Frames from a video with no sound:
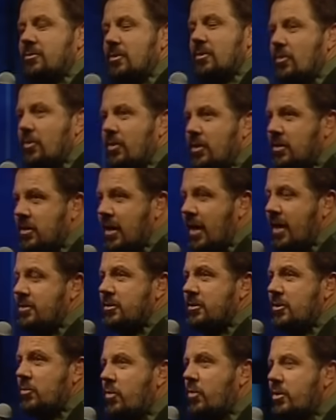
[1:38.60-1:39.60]
it going, dental?
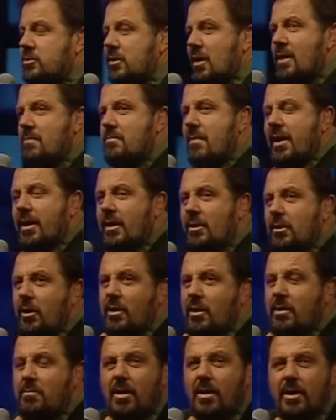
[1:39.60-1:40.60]
Oh, he said, I make a lot
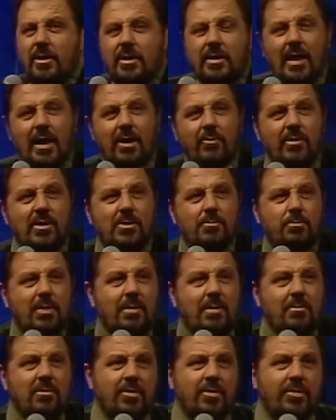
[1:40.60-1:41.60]
of money now in
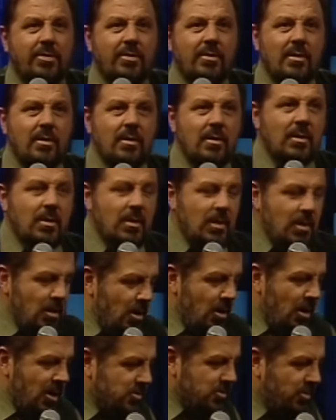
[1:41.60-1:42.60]
Plymouth.
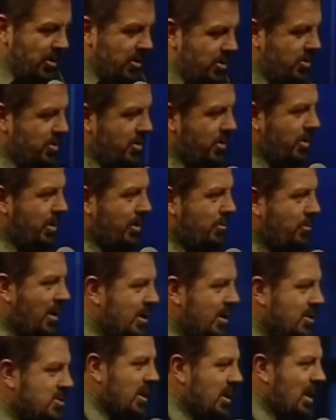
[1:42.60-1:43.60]
I said, what are you doing? Well, he
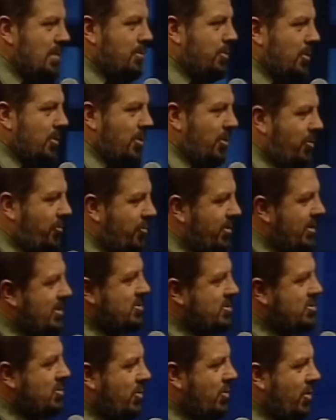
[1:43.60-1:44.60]
said, I bought a
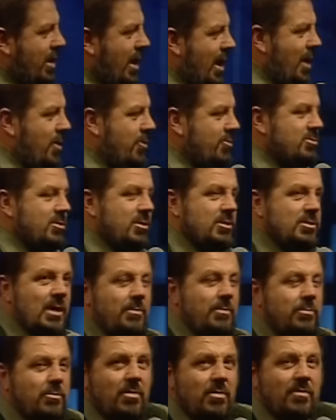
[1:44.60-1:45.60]
3-story house. He said, I'm
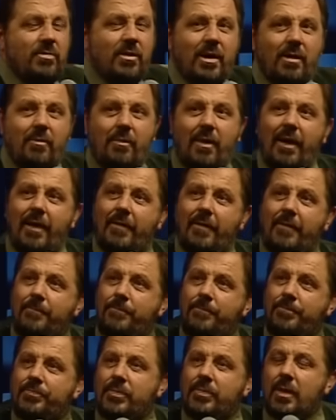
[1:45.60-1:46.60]
doing very well.
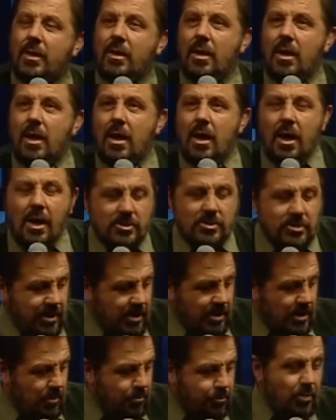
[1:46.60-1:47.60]
He said, I got